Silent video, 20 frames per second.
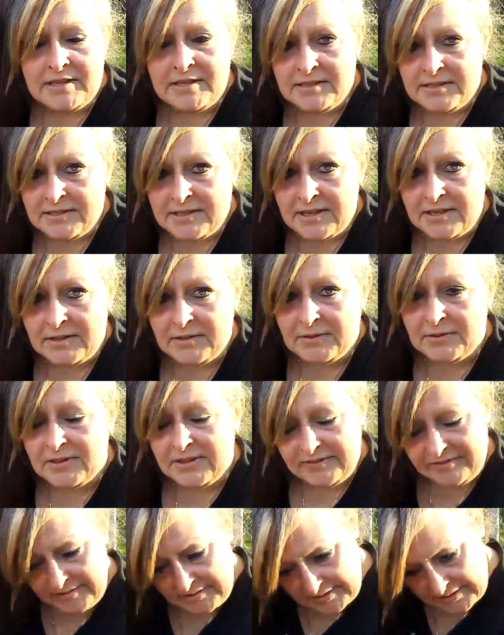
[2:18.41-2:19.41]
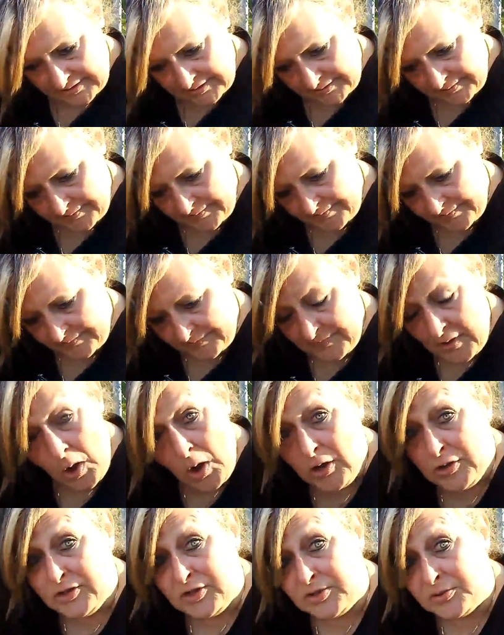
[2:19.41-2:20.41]
say you live in
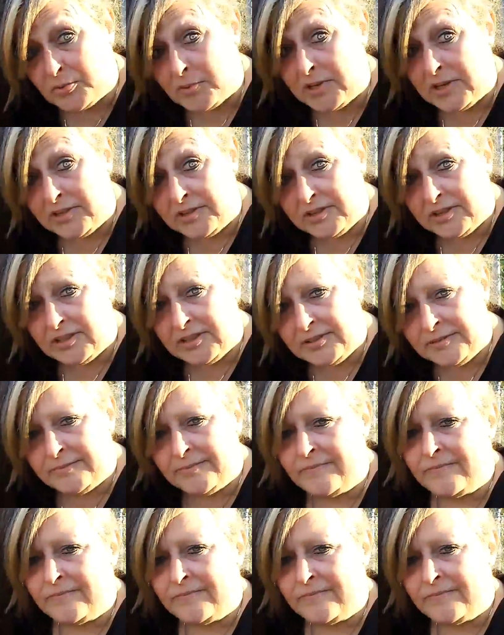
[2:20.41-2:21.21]
Australia,